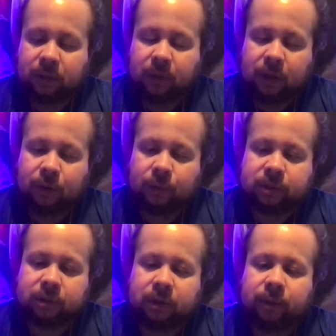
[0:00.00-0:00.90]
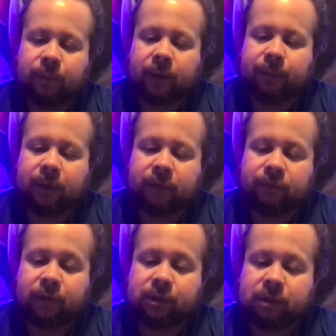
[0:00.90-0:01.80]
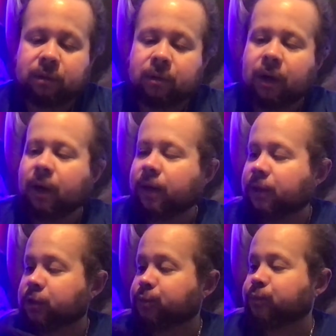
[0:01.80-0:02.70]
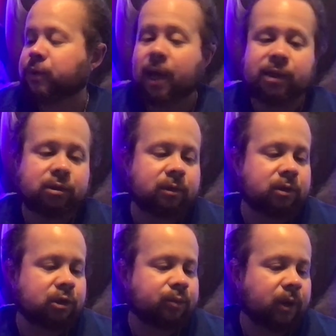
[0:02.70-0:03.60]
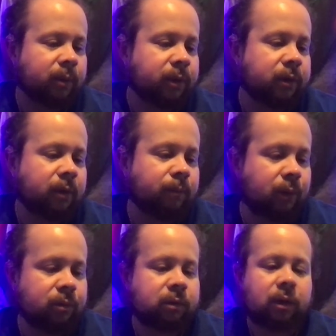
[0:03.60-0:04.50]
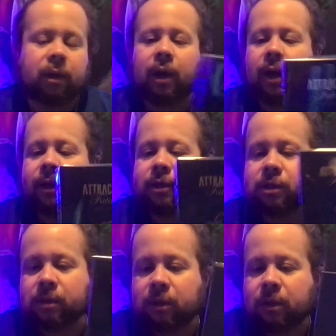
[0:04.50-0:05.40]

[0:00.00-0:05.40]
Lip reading: it might be at first a little high, and this is probably the most highest